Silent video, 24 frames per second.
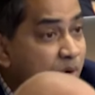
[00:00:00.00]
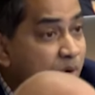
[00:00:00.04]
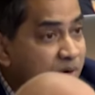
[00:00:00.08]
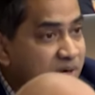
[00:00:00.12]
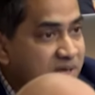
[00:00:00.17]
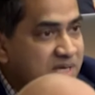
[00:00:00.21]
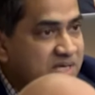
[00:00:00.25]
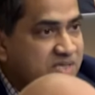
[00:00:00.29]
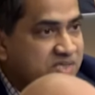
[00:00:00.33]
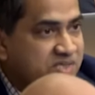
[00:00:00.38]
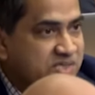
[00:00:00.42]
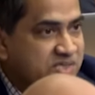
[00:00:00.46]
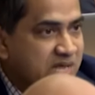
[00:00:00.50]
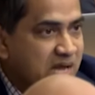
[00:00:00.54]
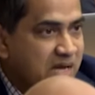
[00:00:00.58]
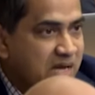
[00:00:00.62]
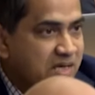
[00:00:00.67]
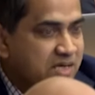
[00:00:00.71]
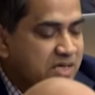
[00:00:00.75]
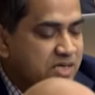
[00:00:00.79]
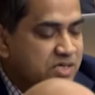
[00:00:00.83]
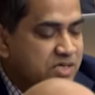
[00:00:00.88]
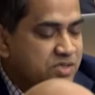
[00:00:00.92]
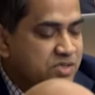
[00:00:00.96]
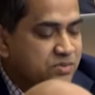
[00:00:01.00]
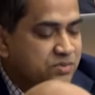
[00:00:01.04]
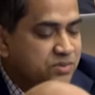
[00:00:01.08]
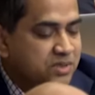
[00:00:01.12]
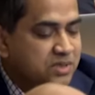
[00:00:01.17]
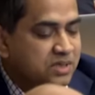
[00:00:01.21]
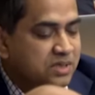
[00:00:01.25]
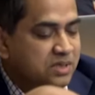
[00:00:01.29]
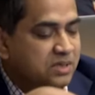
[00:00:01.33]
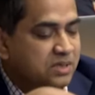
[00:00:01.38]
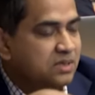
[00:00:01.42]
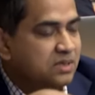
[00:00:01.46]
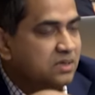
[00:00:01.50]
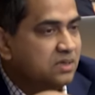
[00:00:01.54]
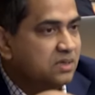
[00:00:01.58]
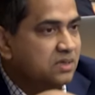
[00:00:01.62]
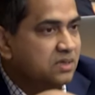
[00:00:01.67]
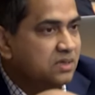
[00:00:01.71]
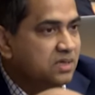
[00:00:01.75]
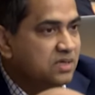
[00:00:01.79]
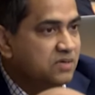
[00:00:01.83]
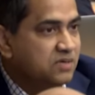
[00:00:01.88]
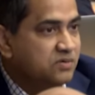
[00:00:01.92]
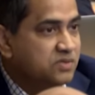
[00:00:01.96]
insight into the
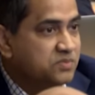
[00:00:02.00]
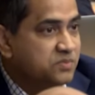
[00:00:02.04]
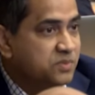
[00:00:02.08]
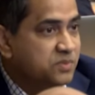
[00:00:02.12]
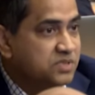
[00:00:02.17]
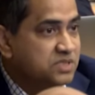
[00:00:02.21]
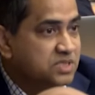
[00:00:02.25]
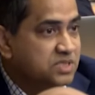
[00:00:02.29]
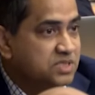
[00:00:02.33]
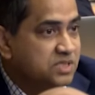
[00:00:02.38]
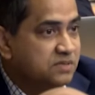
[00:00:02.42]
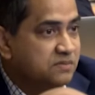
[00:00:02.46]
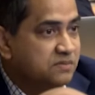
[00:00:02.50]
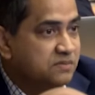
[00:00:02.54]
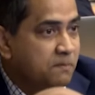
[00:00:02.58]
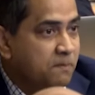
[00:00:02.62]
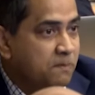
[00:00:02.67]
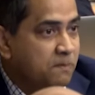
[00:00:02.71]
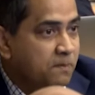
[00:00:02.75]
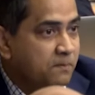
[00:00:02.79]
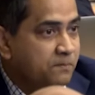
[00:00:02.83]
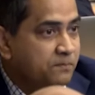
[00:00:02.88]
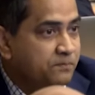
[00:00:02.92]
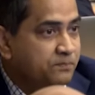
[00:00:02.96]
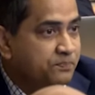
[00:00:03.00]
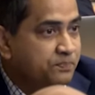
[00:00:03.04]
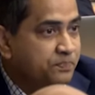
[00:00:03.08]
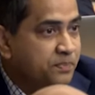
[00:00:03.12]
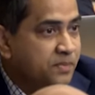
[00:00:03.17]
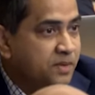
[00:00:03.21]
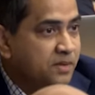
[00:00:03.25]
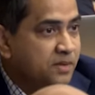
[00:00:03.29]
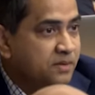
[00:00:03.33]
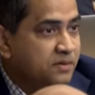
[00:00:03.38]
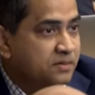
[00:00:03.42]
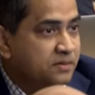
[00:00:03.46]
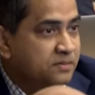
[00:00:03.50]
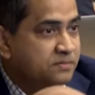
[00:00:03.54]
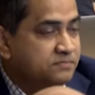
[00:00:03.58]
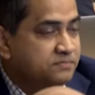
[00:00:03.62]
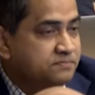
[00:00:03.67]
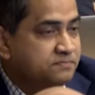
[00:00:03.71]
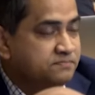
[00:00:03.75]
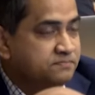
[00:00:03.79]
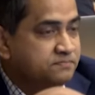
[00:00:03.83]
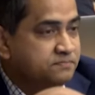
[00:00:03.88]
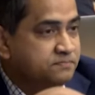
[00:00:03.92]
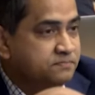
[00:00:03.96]
US position? Uh, so,
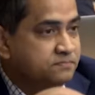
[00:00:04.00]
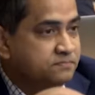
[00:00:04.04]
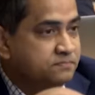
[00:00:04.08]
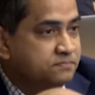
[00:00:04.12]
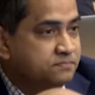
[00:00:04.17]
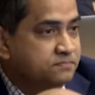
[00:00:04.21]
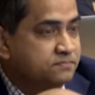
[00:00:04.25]
as I said, a few